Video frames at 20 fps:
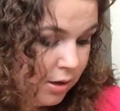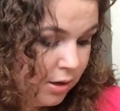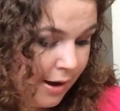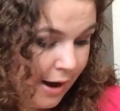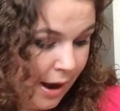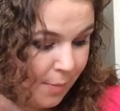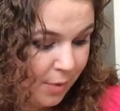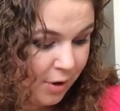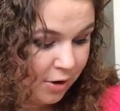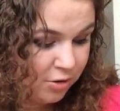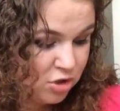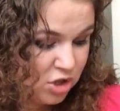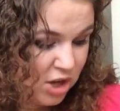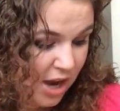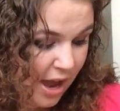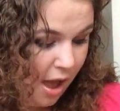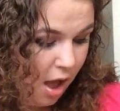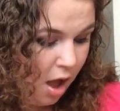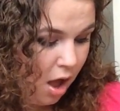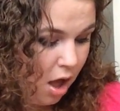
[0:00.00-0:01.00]
an eyebrow
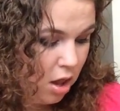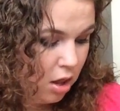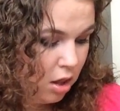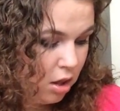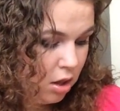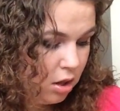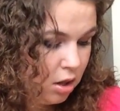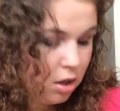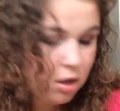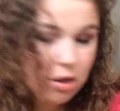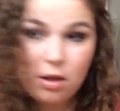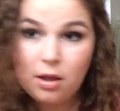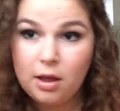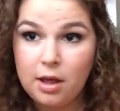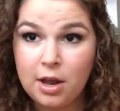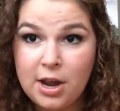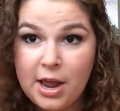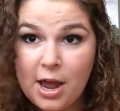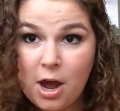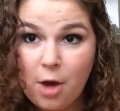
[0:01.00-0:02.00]
gel,
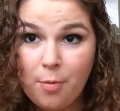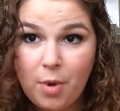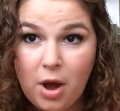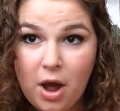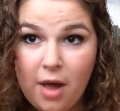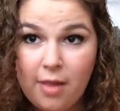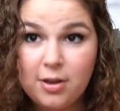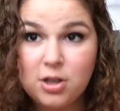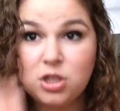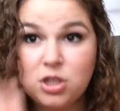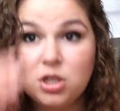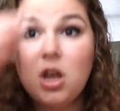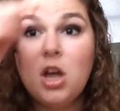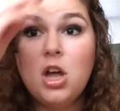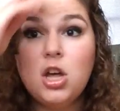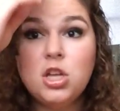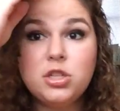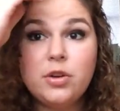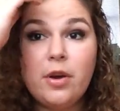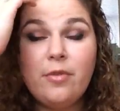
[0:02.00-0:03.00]
a nail polish.
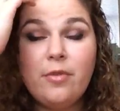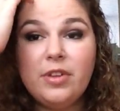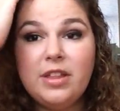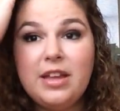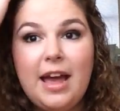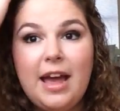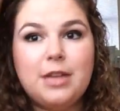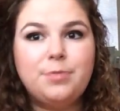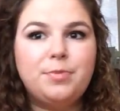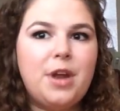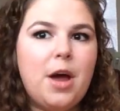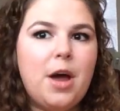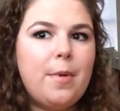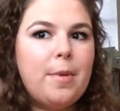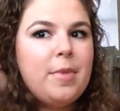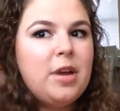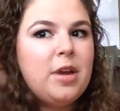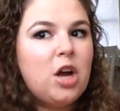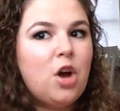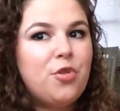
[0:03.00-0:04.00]
So it really has been
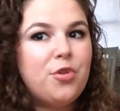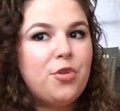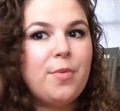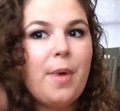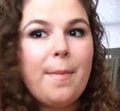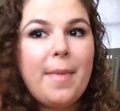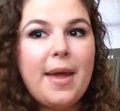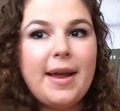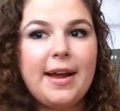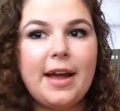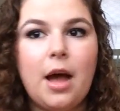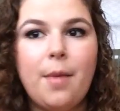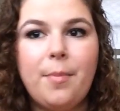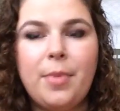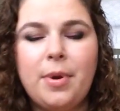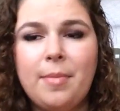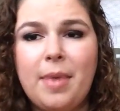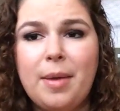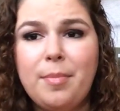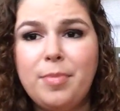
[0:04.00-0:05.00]
helping me go through my
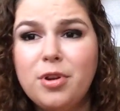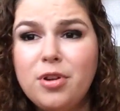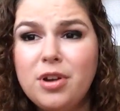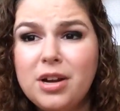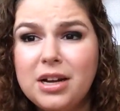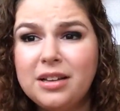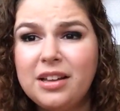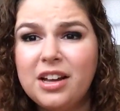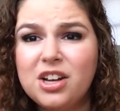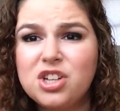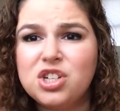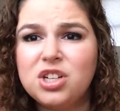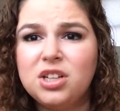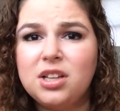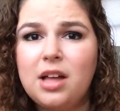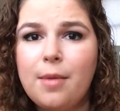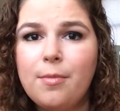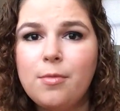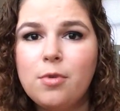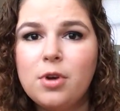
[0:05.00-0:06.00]
makeup and my beauty collection a
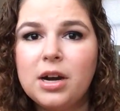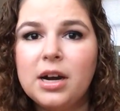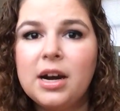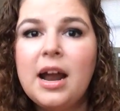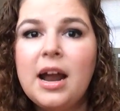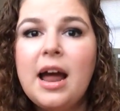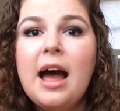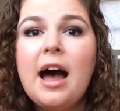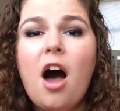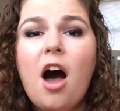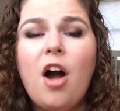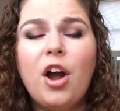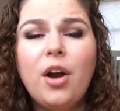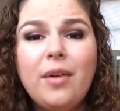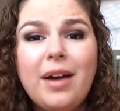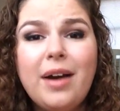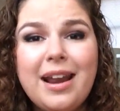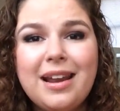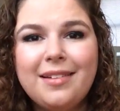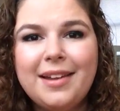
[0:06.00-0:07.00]
lot more. I'll
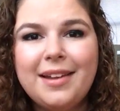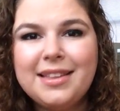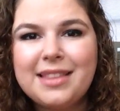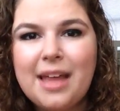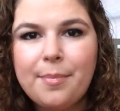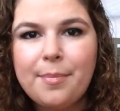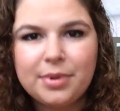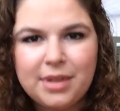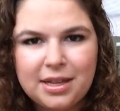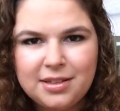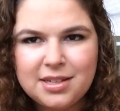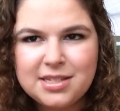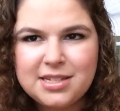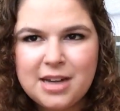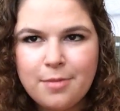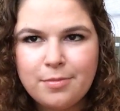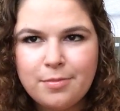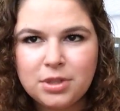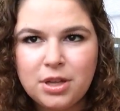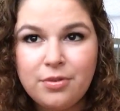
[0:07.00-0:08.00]
go ahead and link that playlist
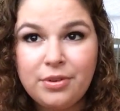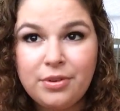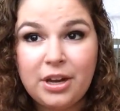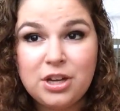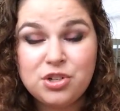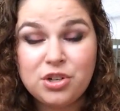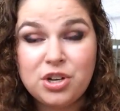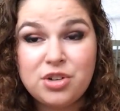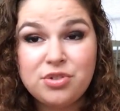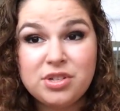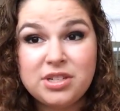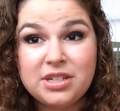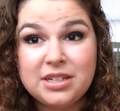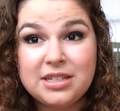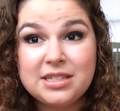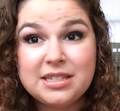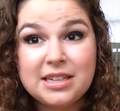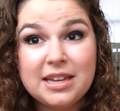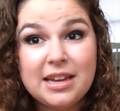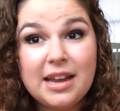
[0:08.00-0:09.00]
down below in case you're interested
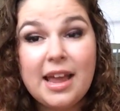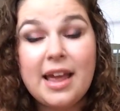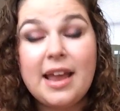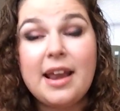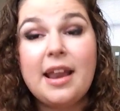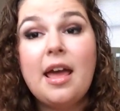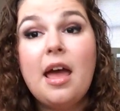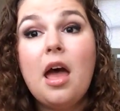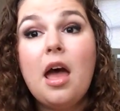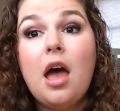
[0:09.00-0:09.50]
in seeing it.